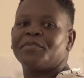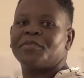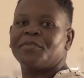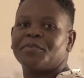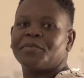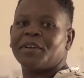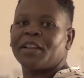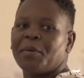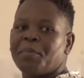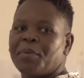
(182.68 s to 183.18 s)

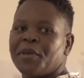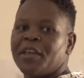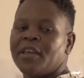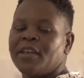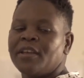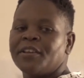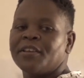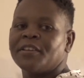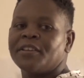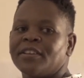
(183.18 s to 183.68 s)
to
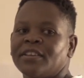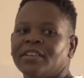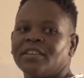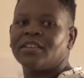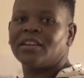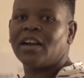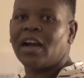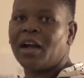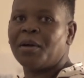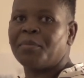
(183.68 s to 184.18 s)
the
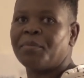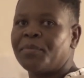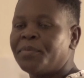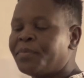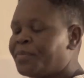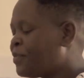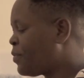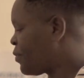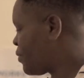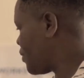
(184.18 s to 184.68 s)
hospital
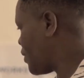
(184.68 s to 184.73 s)
to get